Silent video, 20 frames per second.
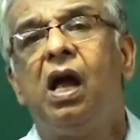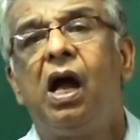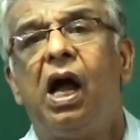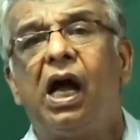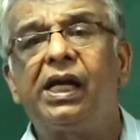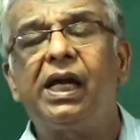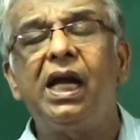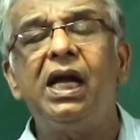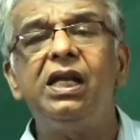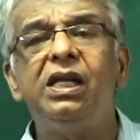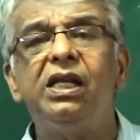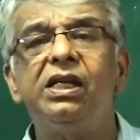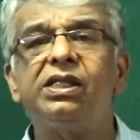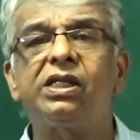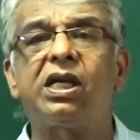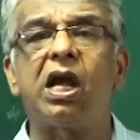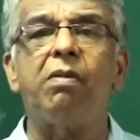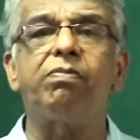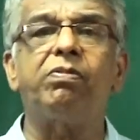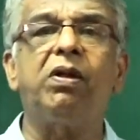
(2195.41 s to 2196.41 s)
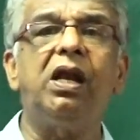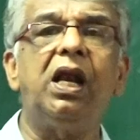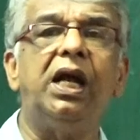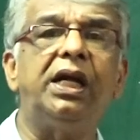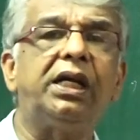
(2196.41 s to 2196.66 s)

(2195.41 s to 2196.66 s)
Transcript: Again, these capital